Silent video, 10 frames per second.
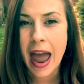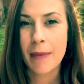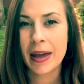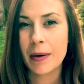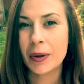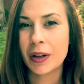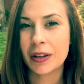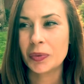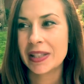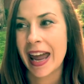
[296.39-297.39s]
and be able
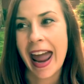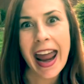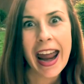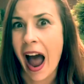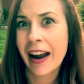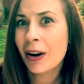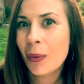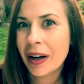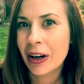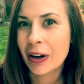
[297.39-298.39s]
to say, hey, I
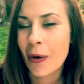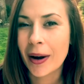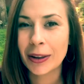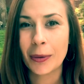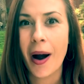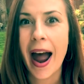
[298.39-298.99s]
know what you're going through.